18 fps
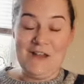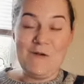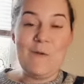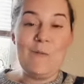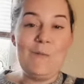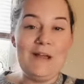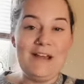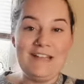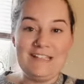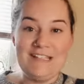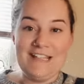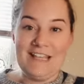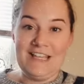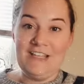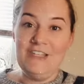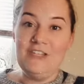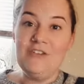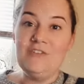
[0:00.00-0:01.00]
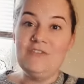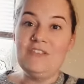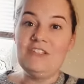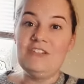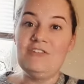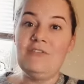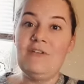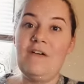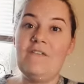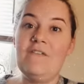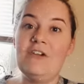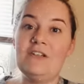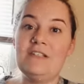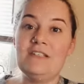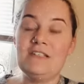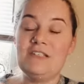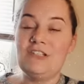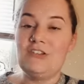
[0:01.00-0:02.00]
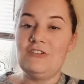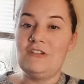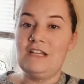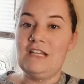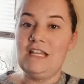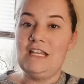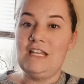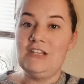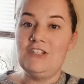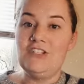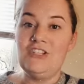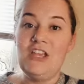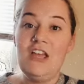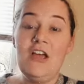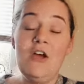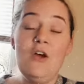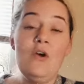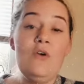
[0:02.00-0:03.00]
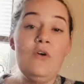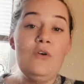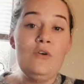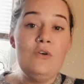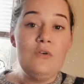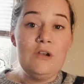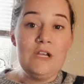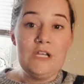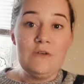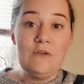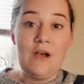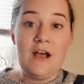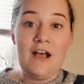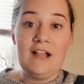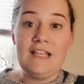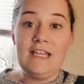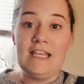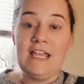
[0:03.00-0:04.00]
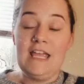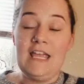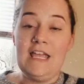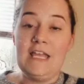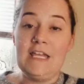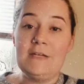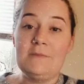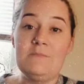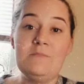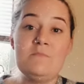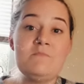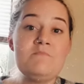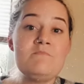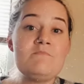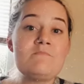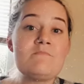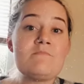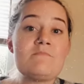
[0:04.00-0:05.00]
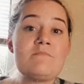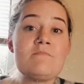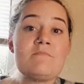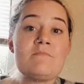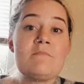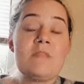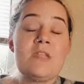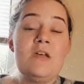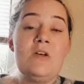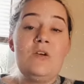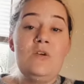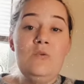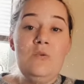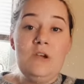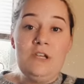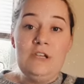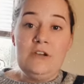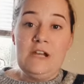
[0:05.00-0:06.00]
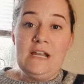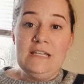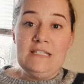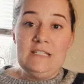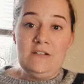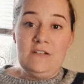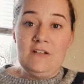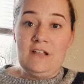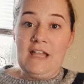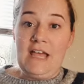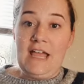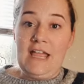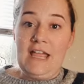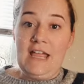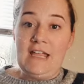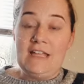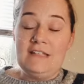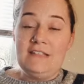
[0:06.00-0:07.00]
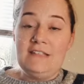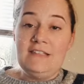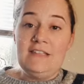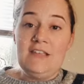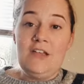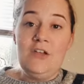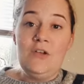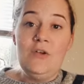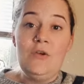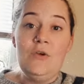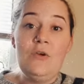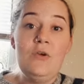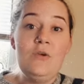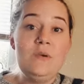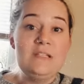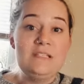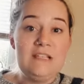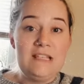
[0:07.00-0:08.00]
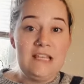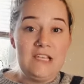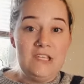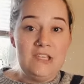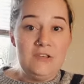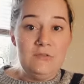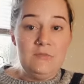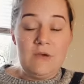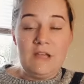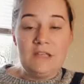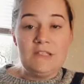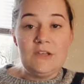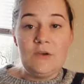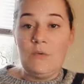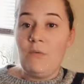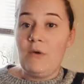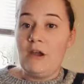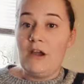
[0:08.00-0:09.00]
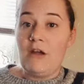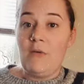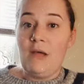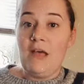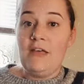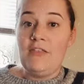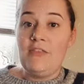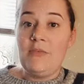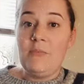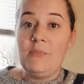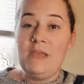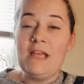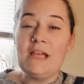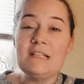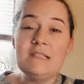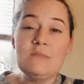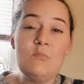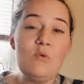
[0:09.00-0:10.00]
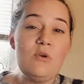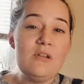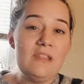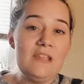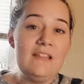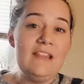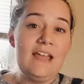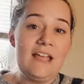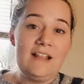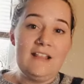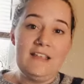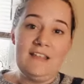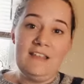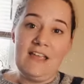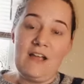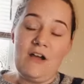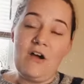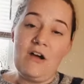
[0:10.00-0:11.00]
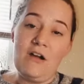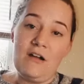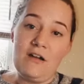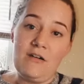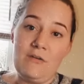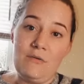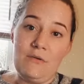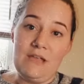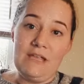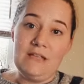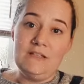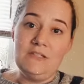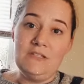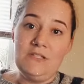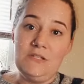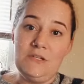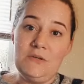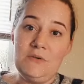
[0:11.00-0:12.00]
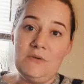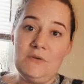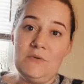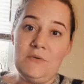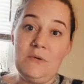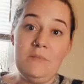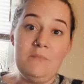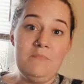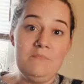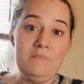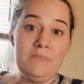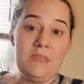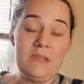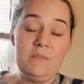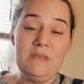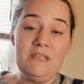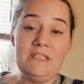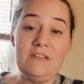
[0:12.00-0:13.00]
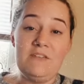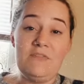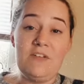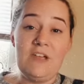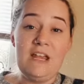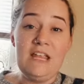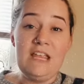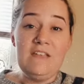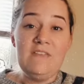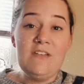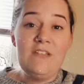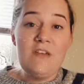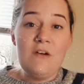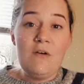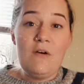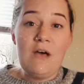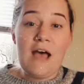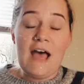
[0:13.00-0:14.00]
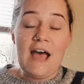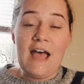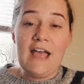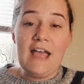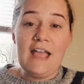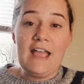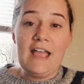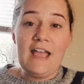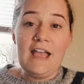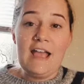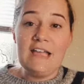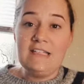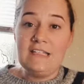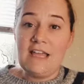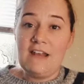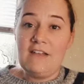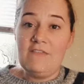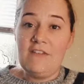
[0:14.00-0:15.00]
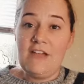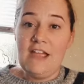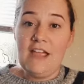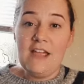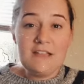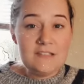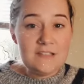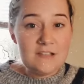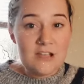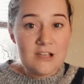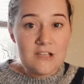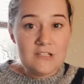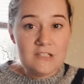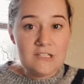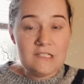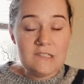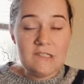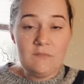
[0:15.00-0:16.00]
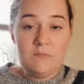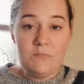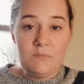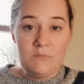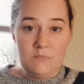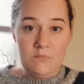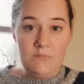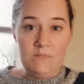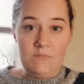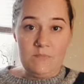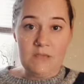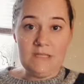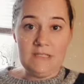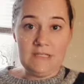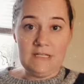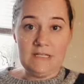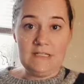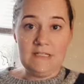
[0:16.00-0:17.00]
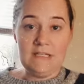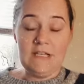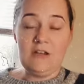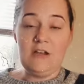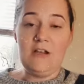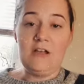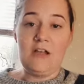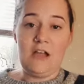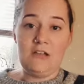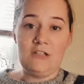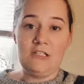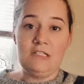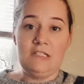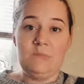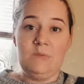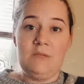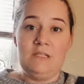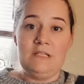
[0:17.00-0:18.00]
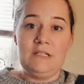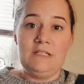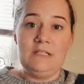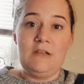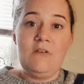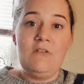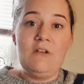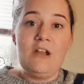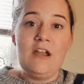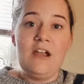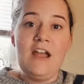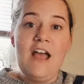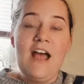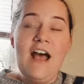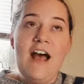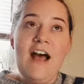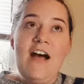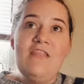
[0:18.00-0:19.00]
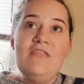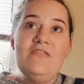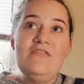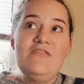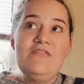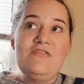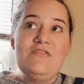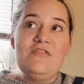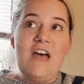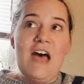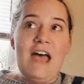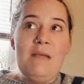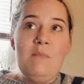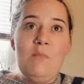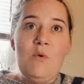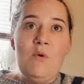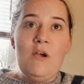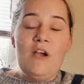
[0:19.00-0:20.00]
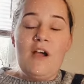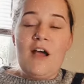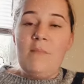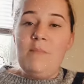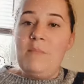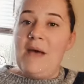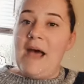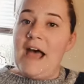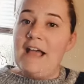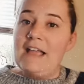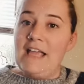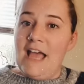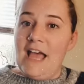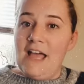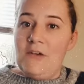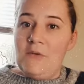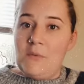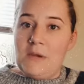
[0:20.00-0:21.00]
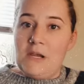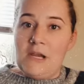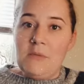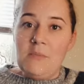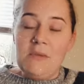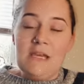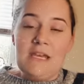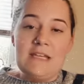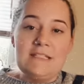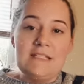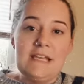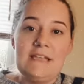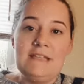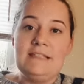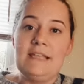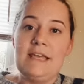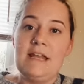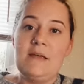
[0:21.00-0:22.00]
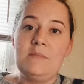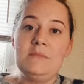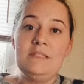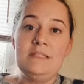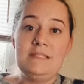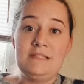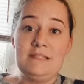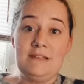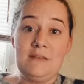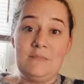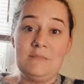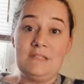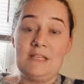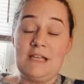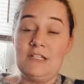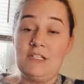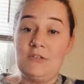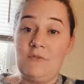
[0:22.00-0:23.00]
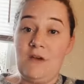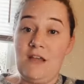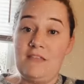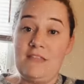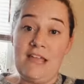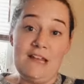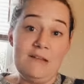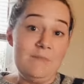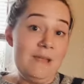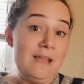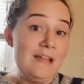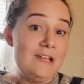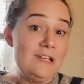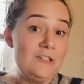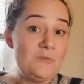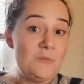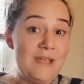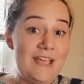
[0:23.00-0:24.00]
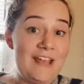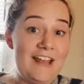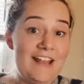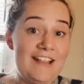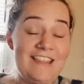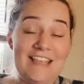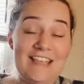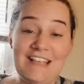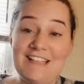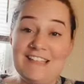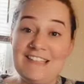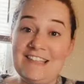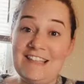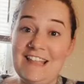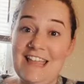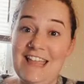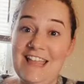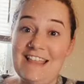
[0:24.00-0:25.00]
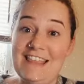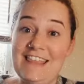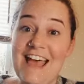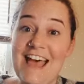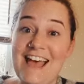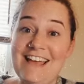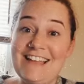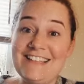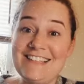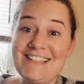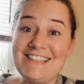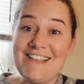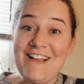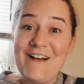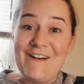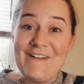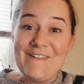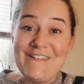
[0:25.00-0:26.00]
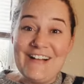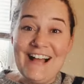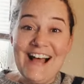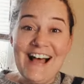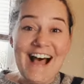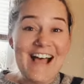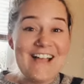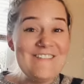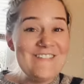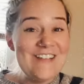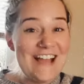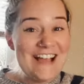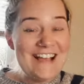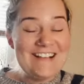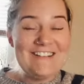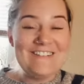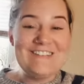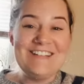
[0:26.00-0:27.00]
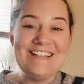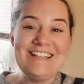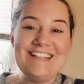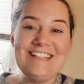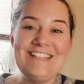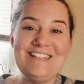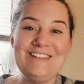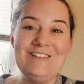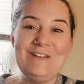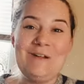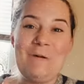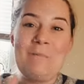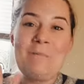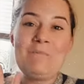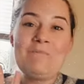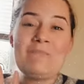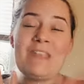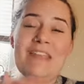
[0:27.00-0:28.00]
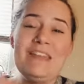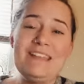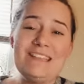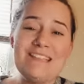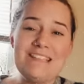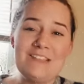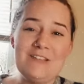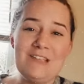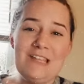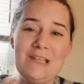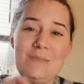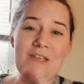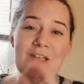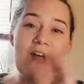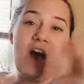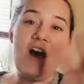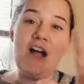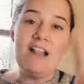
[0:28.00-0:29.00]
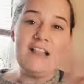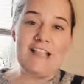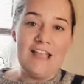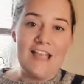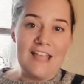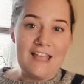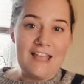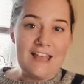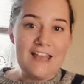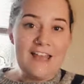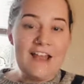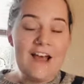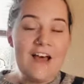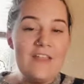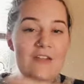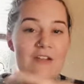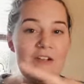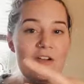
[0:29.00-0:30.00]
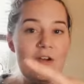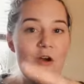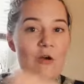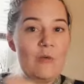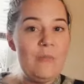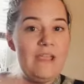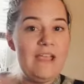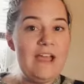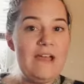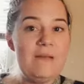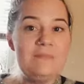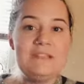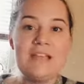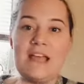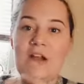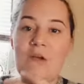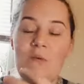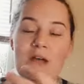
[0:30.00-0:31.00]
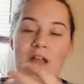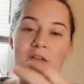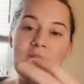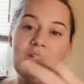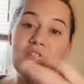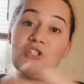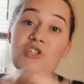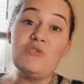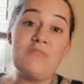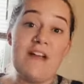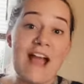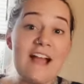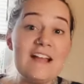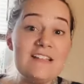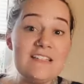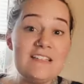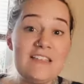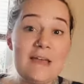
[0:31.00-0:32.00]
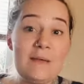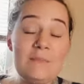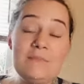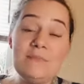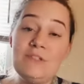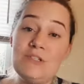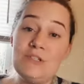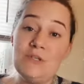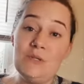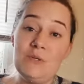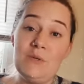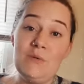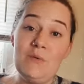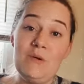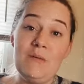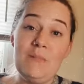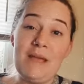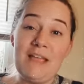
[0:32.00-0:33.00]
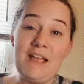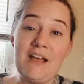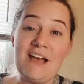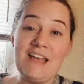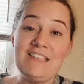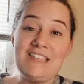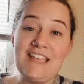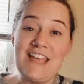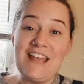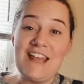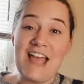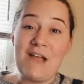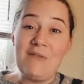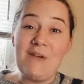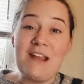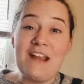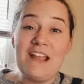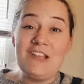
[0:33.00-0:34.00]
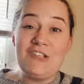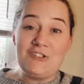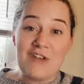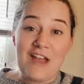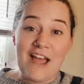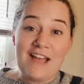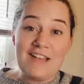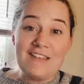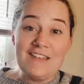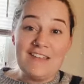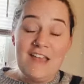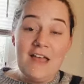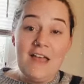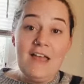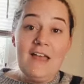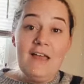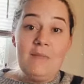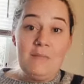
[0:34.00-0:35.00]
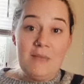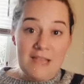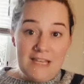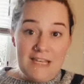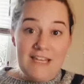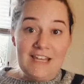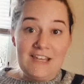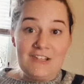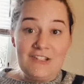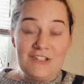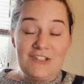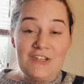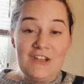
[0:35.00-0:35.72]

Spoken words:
What is it that you do versus your niche? Who are you calling in? Who are your ideal clients? Who is it that you want to work with? Because more than likely they are going to be different. Even though I identify as a conscious business leader, conscious business owner, I'm more back end work because I set up systems, I do online management, things like that. So I'm not going to necessarily be calling in other OBMs. I don't want to attract them to my content. I want to attract my niche.